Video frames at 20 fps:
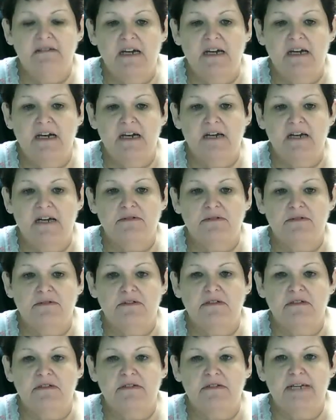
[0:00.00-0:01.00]
I
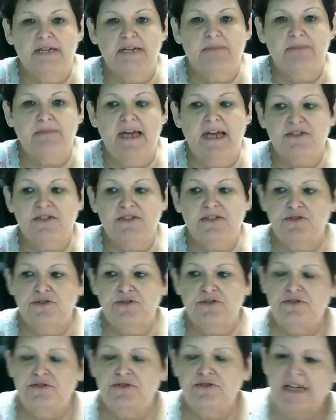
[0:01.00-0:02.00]
will get back to
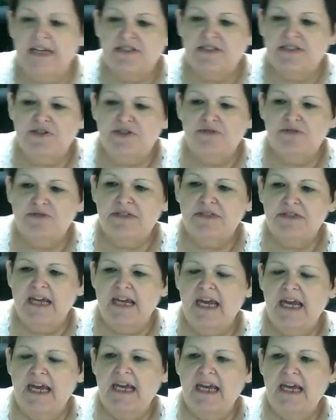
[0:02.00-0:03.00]
you next
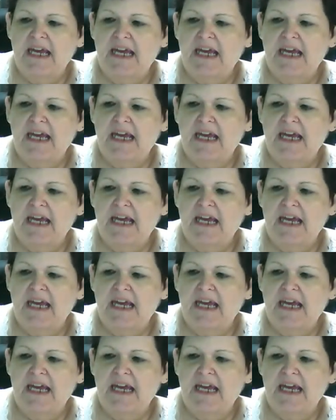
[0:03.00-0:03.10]
Tuesday.